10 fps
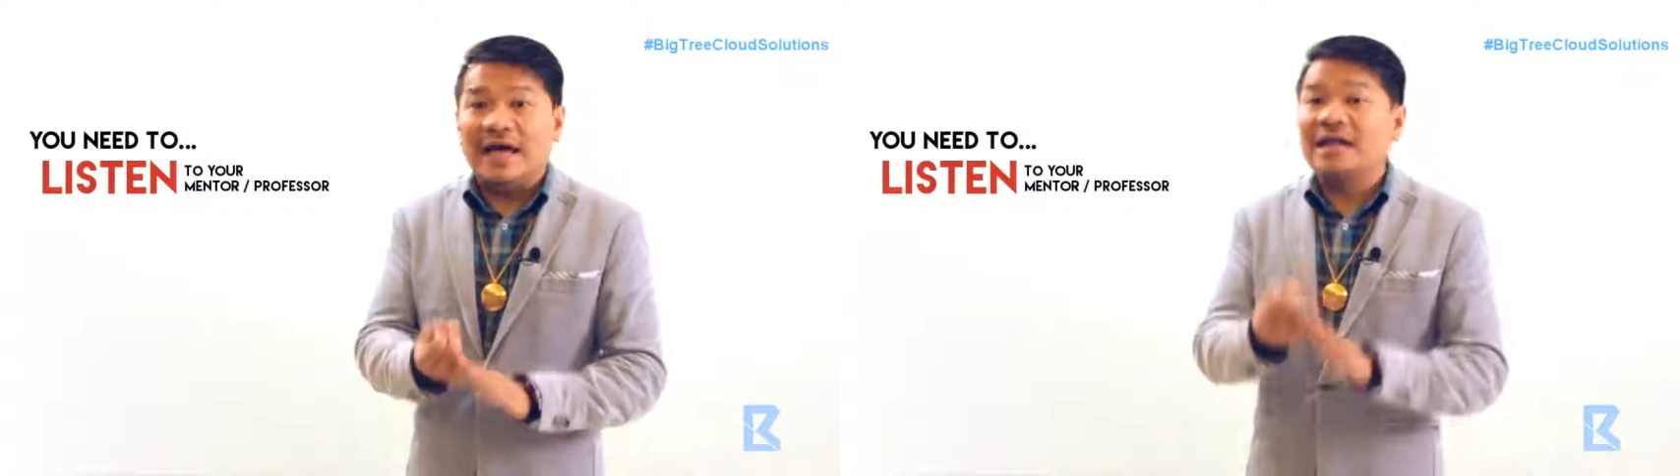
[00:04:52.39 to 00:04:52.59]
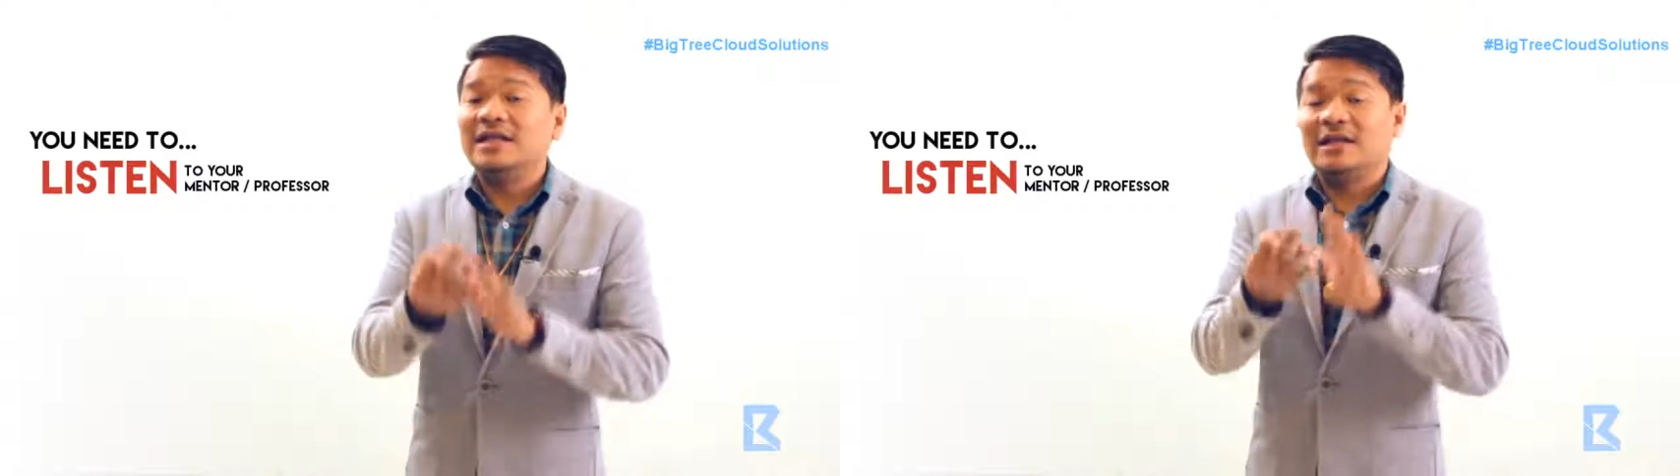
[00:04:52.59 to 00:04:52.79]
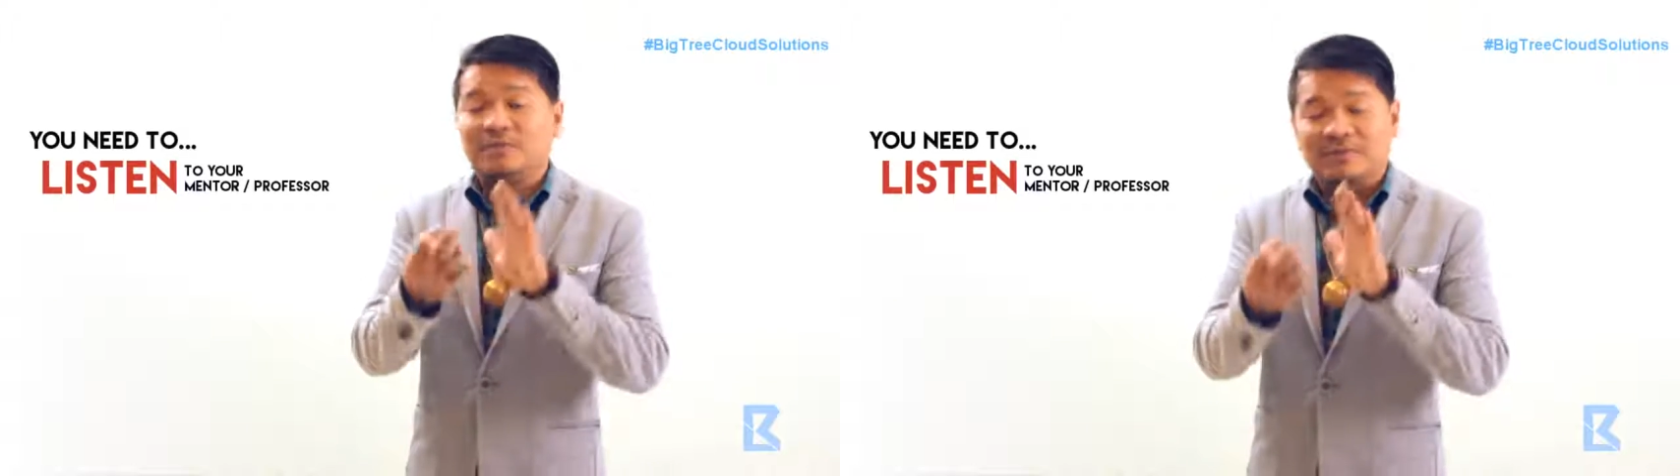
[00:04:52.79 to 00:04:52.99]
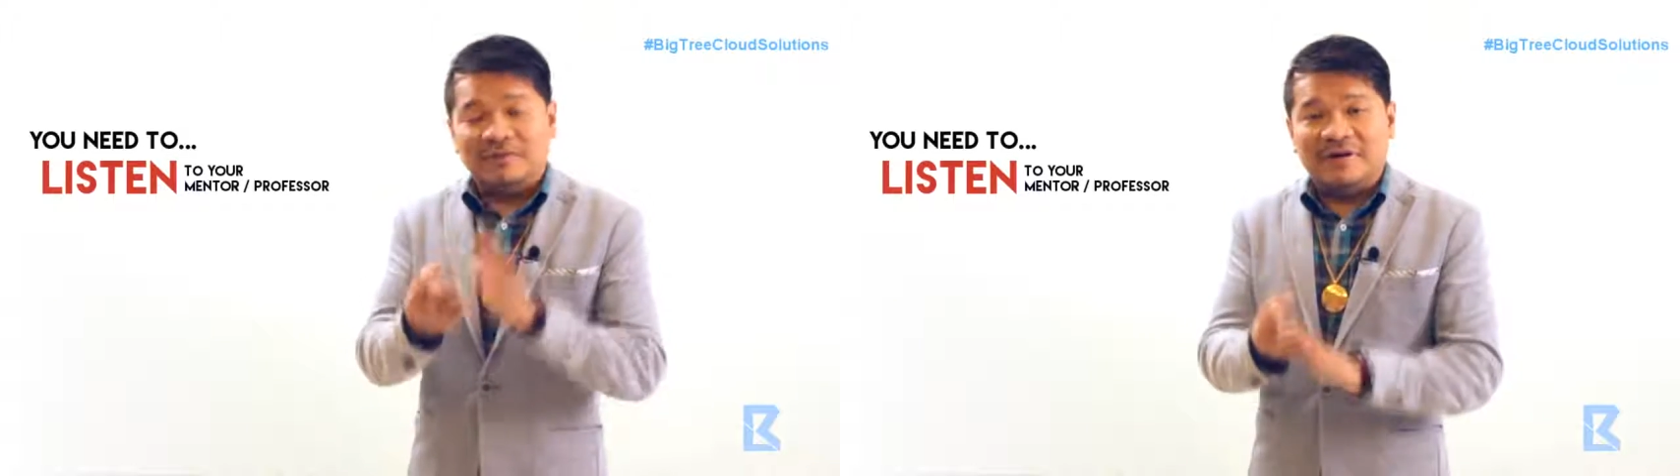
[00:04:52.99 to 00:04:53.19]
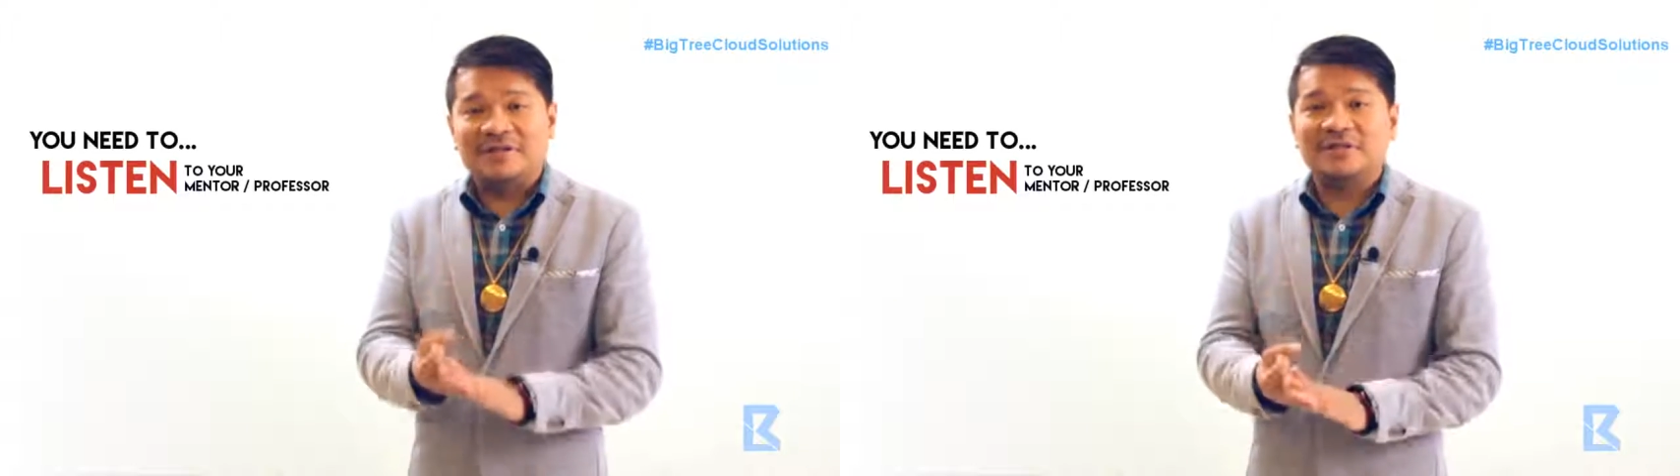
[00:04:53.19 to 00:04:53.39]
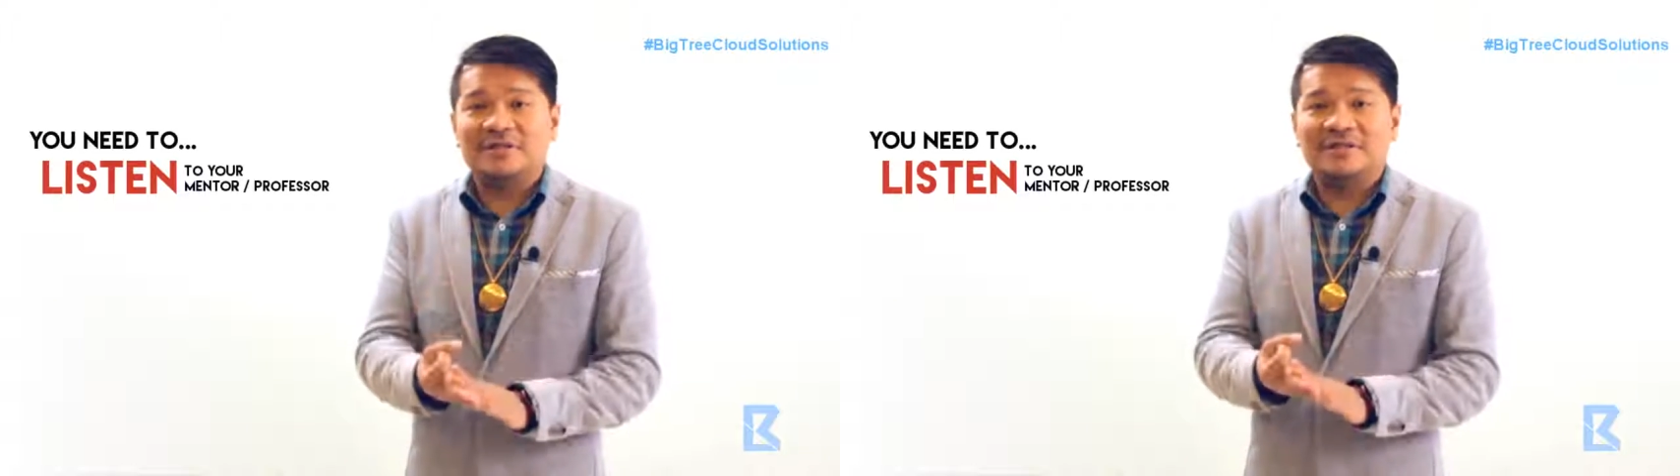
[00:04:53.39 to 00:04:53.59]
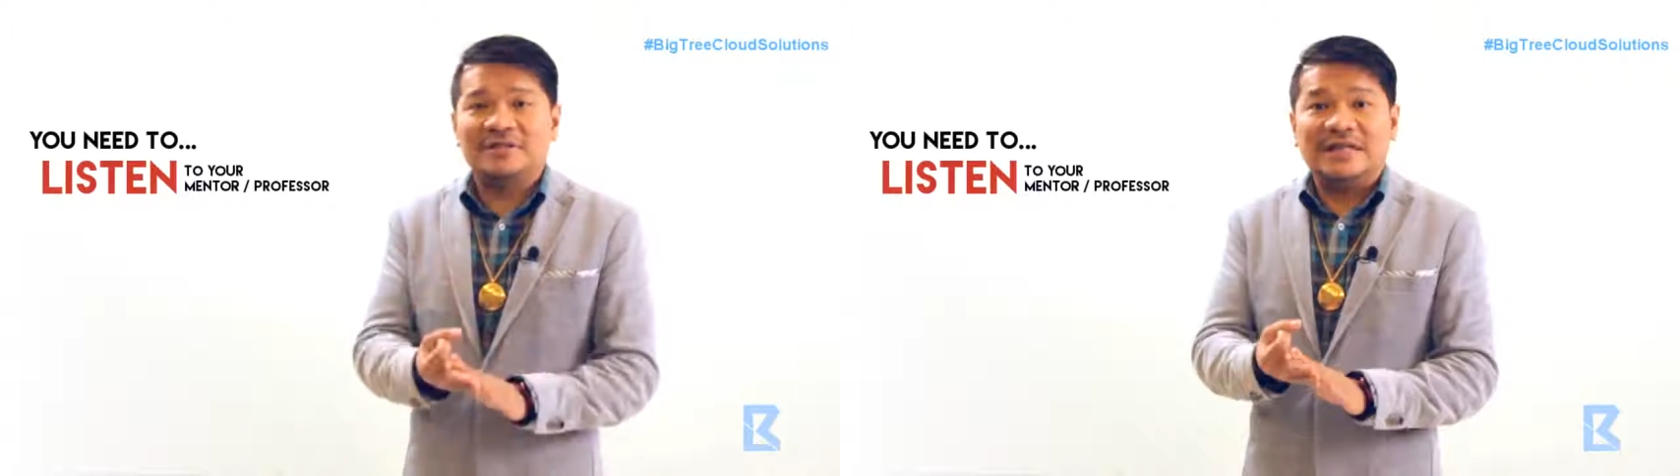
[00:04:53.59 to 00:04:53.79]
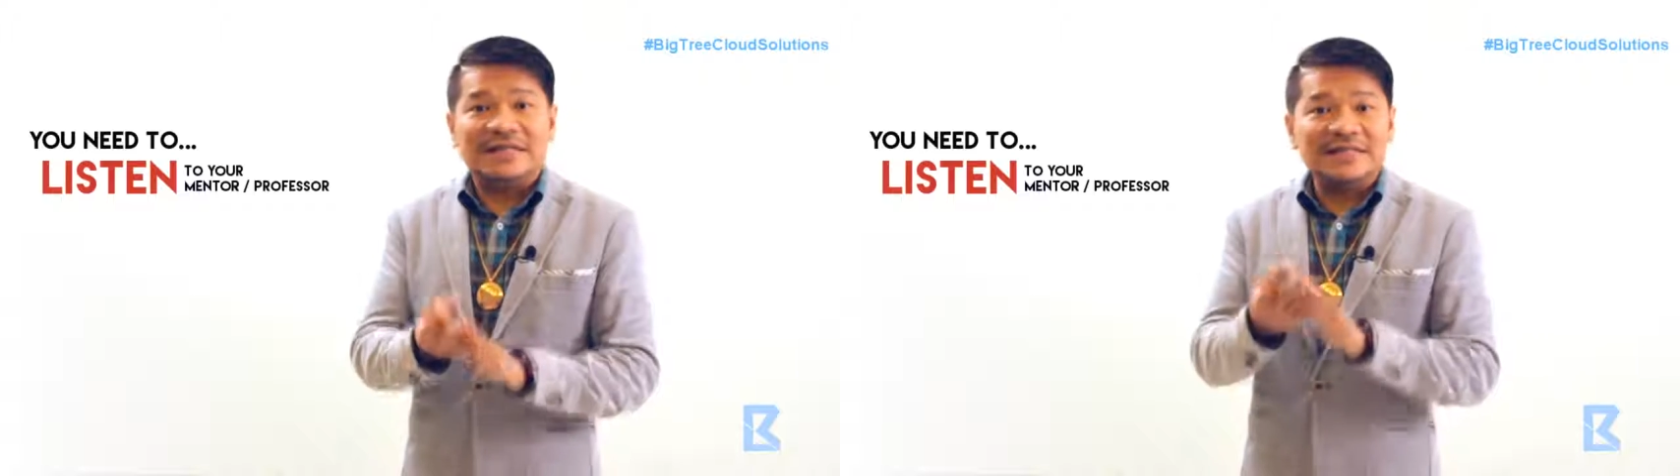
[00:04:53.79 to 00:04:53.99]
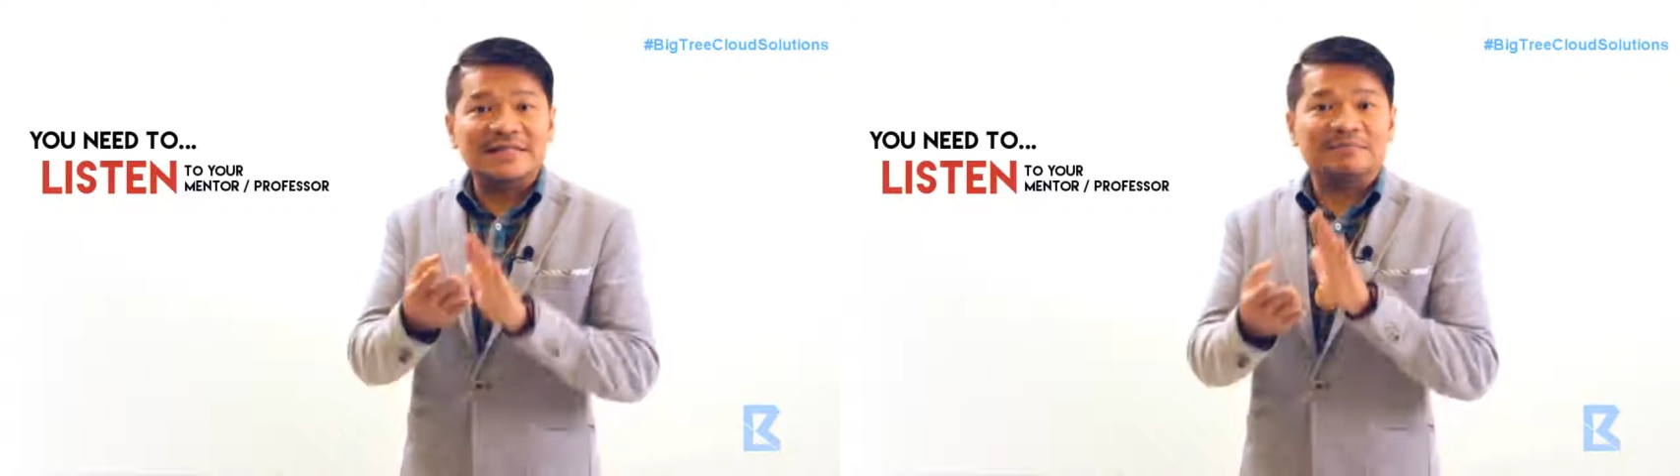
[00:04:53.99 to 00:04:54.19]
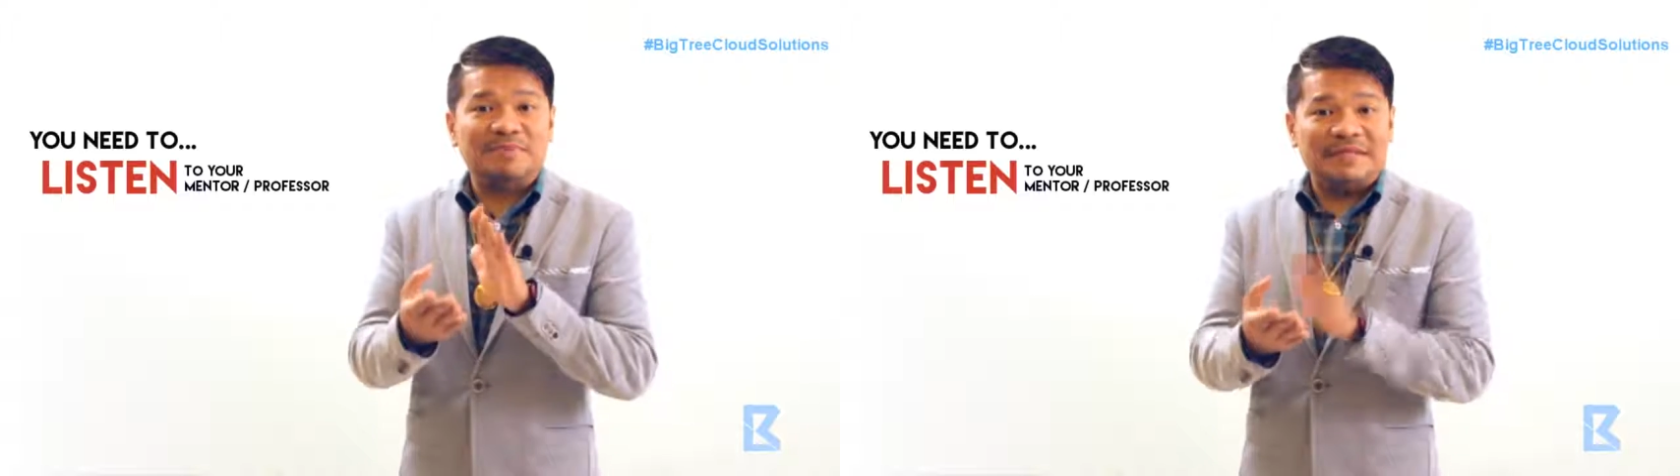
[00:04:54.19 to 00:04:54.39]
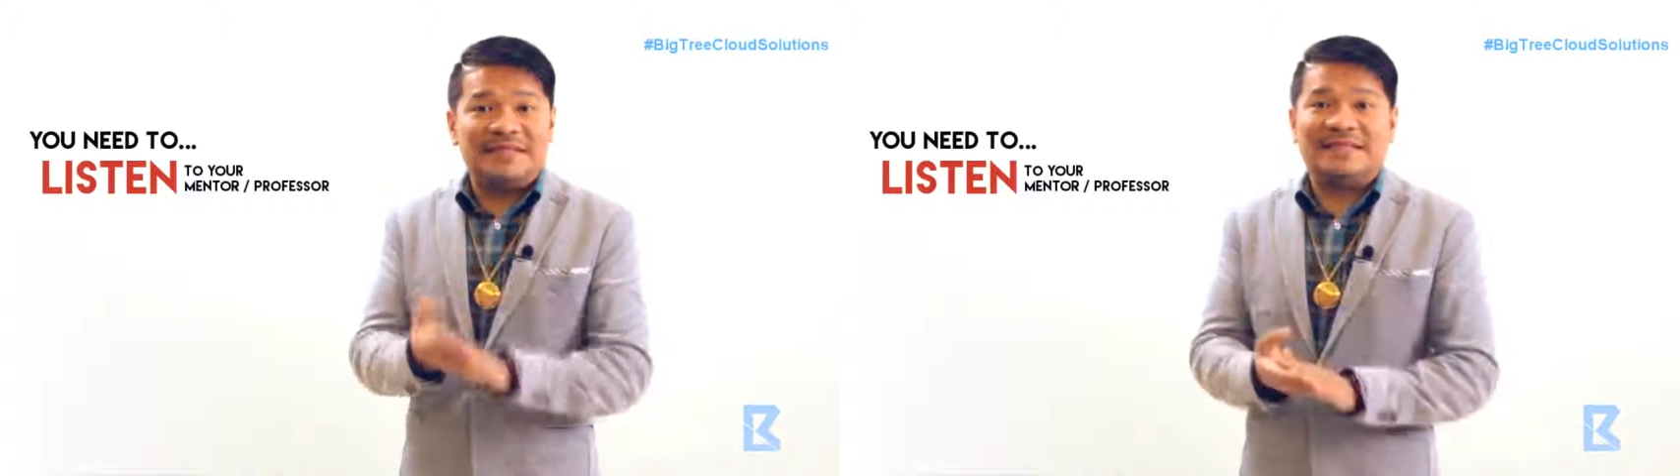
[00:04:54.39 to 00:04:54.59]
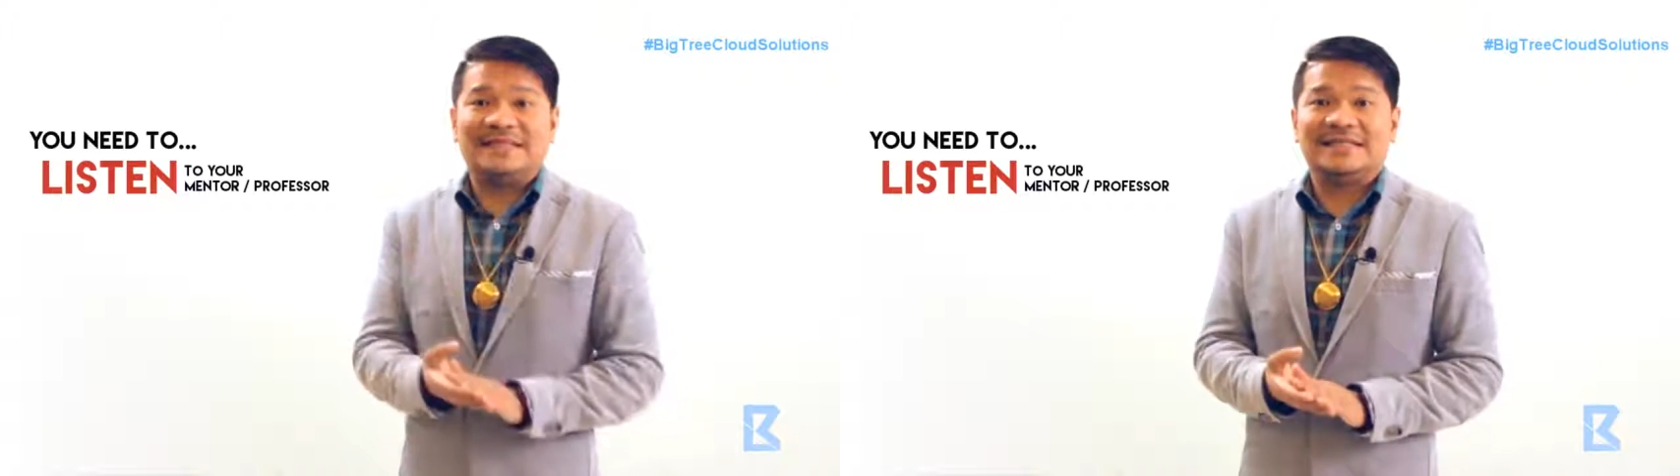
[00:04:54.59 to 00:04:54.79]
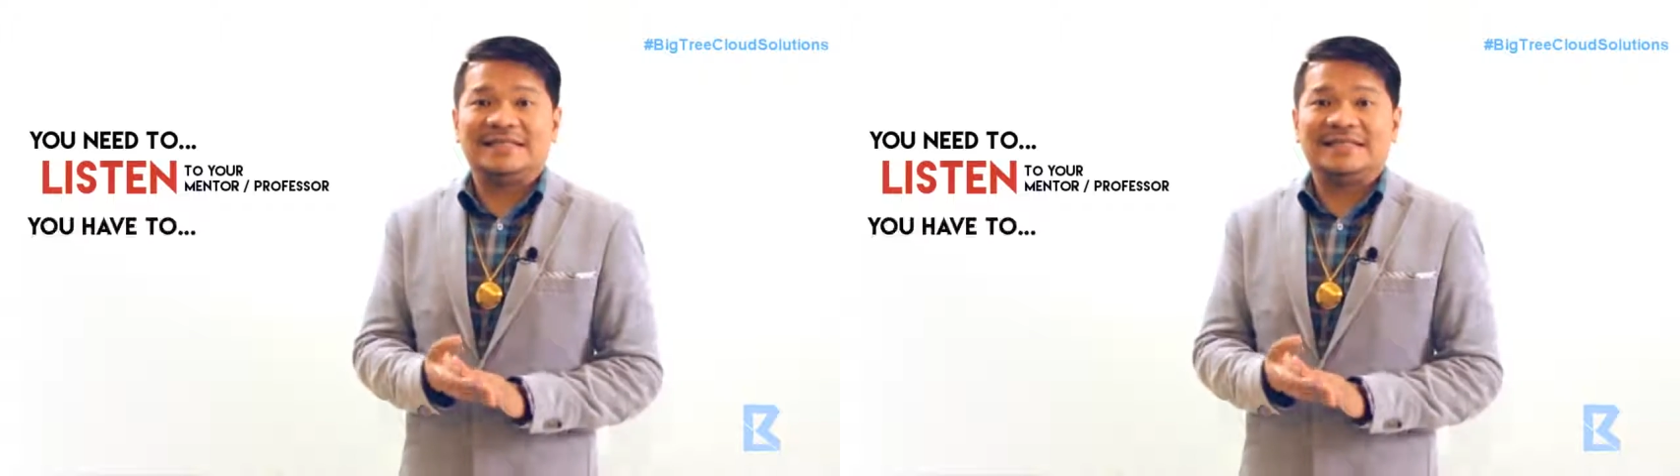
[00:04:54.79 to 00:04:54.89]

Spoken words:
and the professors in this business.